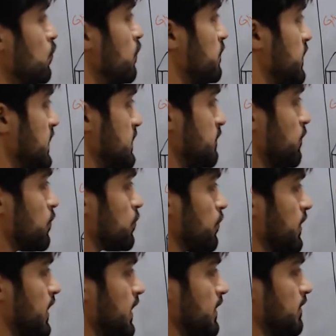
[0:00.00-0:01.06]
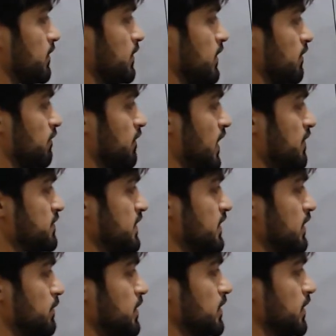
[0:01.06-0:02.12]
this photo gate 5
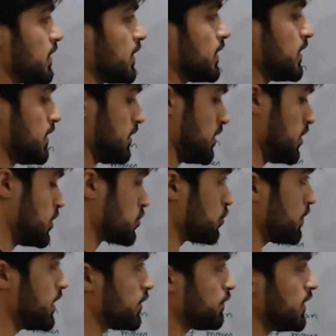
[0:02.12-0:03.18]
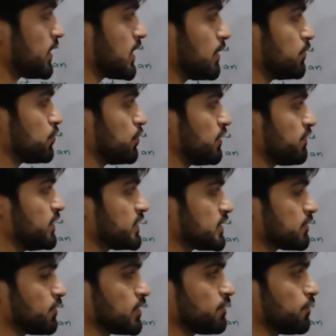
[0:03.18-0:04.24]
centimeter here. So it will come to, if this is
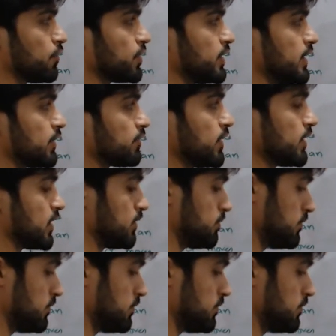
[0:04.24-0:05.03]
140, it will come